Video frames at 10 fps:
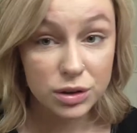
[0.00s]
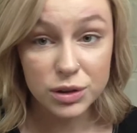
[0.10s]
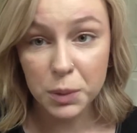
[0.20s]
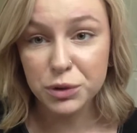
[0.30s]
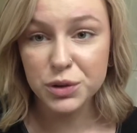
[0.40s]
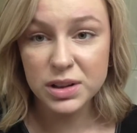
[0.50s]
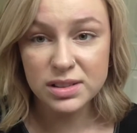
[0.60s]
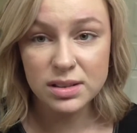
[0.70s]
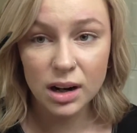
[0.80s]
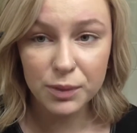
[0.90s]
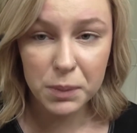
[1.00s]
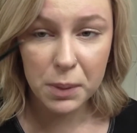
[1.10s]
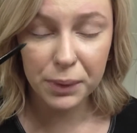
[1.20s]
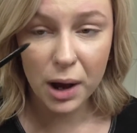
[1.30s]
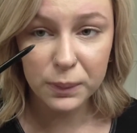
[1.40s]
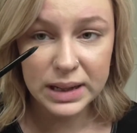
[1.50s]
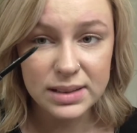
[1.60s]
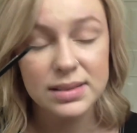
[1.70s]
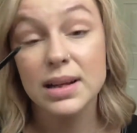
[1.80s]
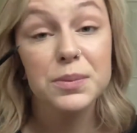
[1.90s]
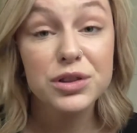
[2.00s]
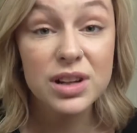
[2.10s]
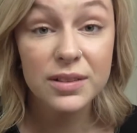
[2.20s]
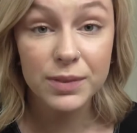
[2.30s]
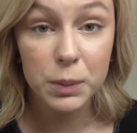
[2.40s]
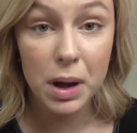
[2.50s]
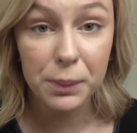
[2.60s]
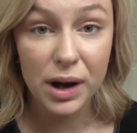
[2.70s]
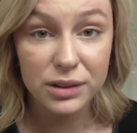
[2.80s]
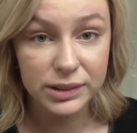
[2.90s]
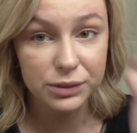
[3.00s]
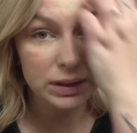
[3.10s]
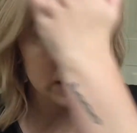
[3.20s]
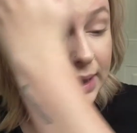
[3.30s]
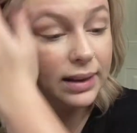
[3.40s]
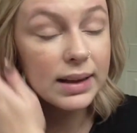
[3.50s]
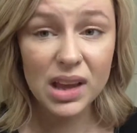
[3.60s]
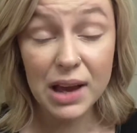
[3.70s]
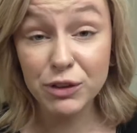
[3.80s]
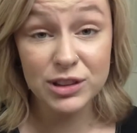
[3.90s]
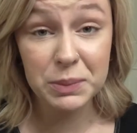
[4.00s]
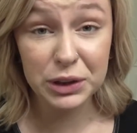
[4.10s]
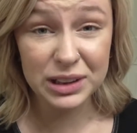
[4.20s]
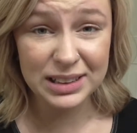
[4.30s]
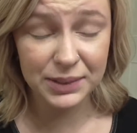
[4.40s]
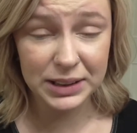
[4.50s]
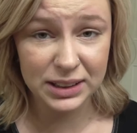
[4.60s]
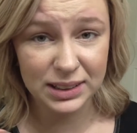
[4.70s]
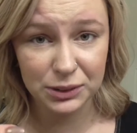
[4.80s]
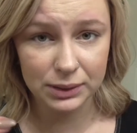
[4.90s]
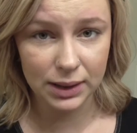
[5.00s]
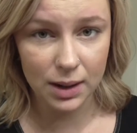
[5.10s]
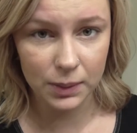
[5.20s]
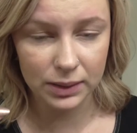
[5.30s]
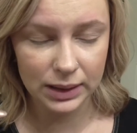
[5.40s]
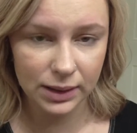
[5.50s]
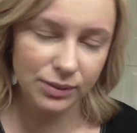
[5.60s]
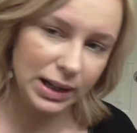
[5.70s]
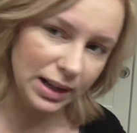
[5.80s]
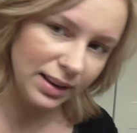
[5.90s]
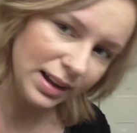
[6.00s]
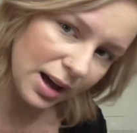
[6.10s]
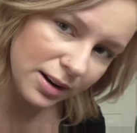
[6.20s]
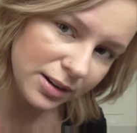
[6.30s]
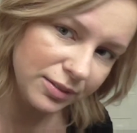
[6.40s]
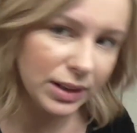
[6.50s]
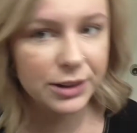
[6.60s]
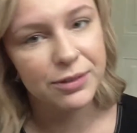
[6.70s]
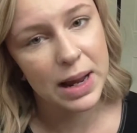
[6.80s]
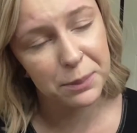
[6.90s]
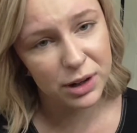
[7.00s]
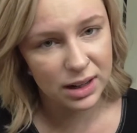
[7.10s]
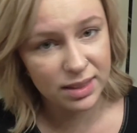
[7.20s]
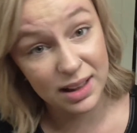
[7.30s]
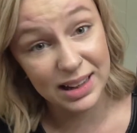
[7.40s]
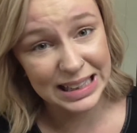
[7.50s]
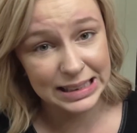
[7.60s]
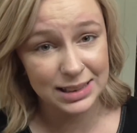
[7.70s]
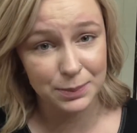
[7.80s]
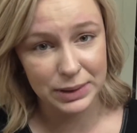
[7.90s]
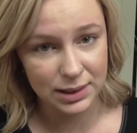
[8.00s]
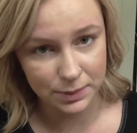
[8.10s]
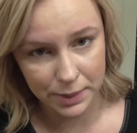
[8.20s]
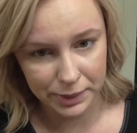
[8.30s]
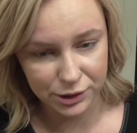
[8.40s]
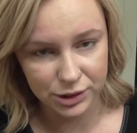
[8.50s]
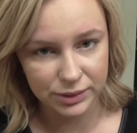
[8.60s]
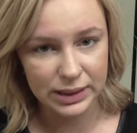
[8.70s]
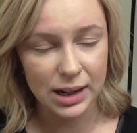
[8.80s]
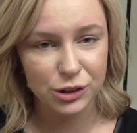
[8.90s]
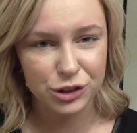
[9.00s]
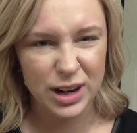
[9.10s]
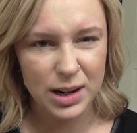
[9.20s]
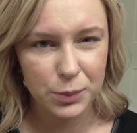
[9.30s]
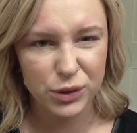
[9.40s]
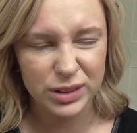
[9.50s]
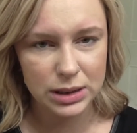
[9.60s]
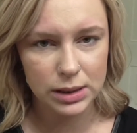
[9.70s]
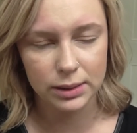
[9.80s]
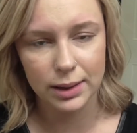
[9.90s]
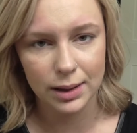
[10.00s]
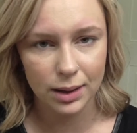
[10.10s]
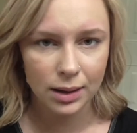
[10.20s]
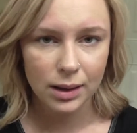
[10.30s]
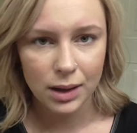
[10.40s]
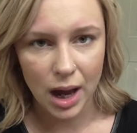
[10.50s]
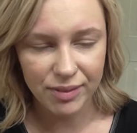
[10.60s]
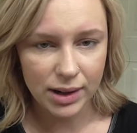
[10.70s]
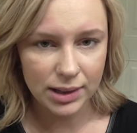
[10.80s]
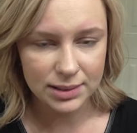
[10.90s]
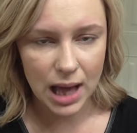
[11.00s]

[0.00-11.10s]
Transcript: So I'm just going to start off with my Brow Wiz, and I'm just going to fill my brows in really lightly. If you see me looking down here like really awkwardly, or if I get it like out of like frame or anything, it's because my mirror's over here. I'll try to move it like if that does